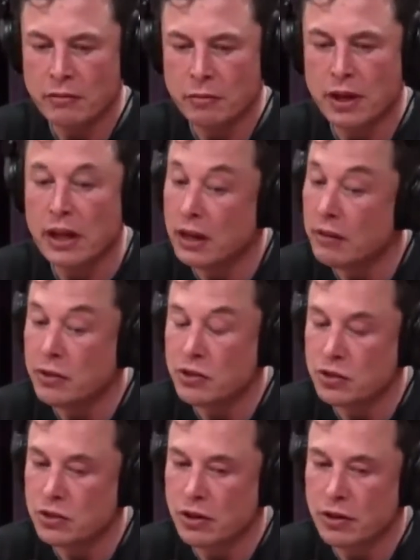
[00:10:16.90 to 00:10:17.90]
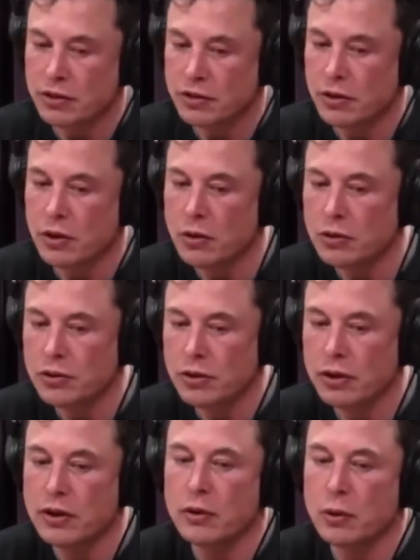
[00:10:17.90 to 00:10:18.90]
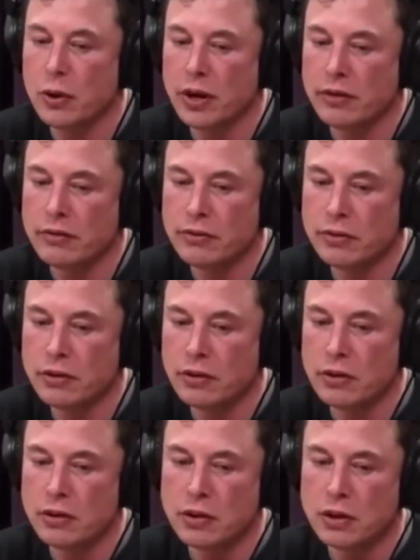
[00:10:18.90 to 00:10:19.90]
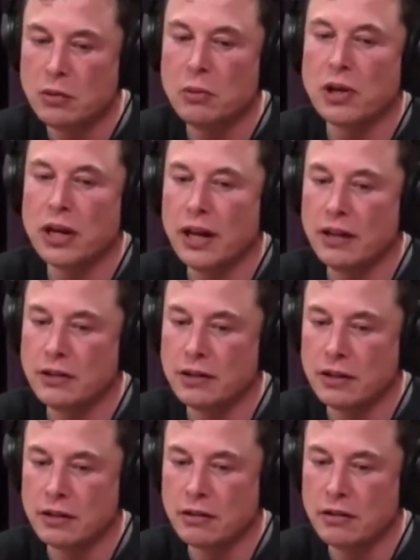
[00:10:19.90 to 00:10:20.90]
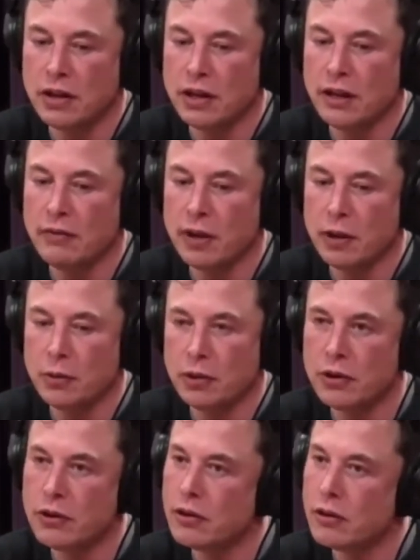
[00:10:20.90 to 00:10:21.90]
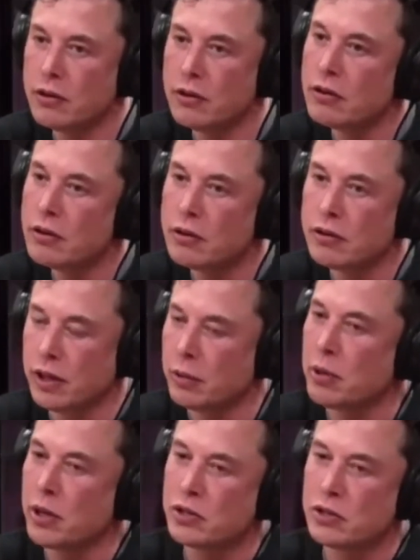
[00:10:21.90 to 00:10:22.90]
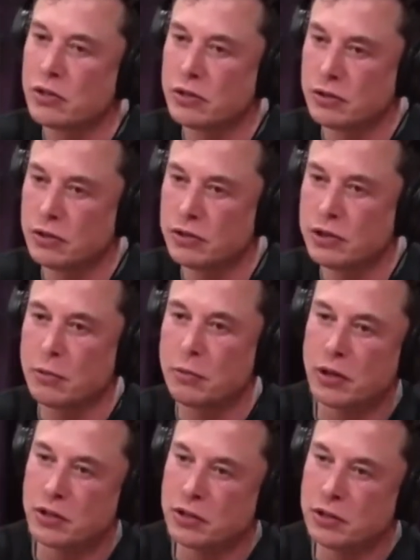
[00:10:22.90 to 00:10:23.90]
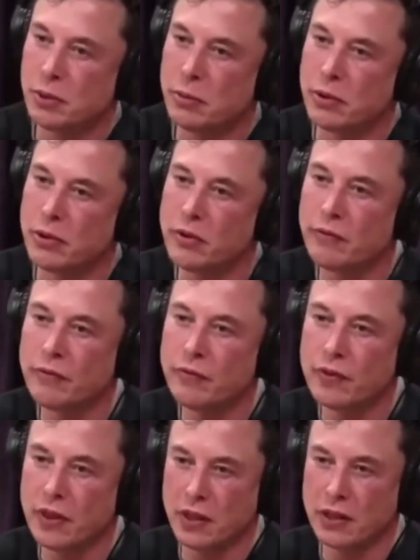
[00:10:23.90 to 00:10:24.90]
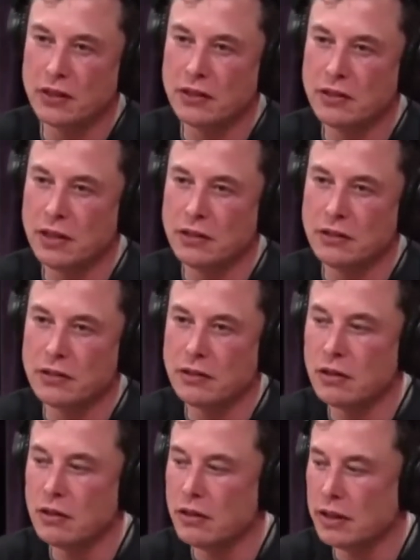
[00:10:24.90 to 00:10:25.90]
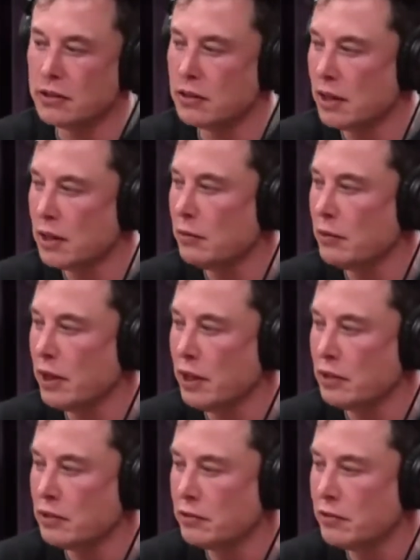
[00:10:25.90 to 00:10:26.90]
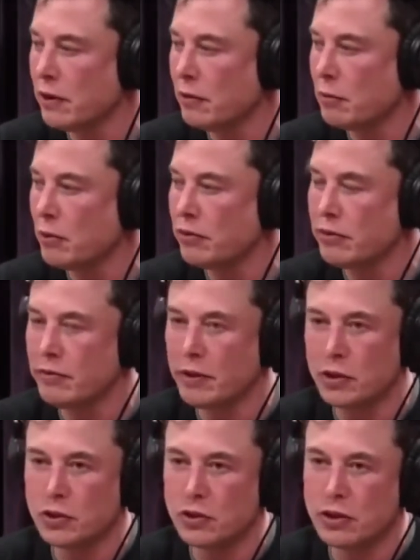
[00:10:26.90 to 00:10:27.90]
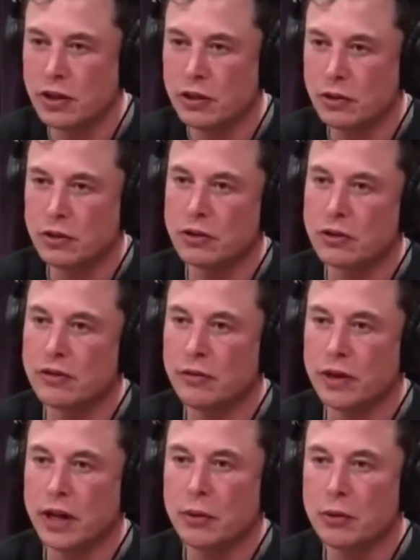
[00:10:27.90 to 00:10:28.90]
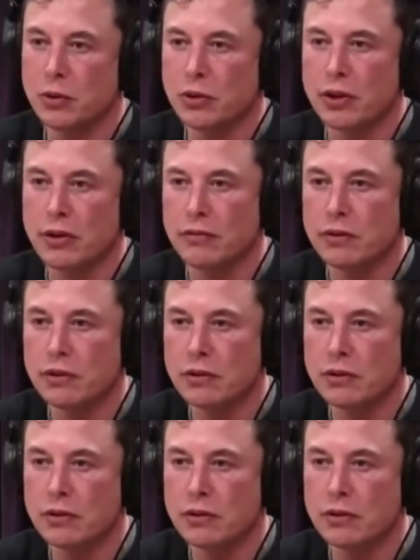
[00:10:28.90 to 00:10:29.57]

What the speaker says: But images are also, they're a way of communicating at high bandwidth. You take pictures and you send pictures to people. That communicates far more information than you can communicate with your thumbs.